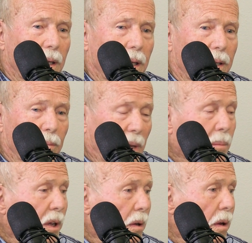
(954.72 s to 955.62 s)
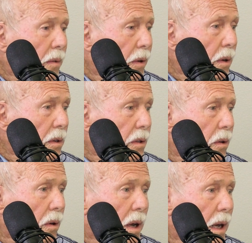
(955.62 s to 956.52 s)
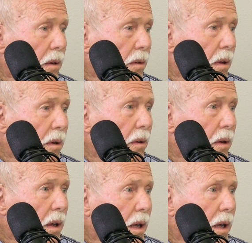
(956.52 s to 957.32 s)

and maybe y'all have heard the story. I don't know.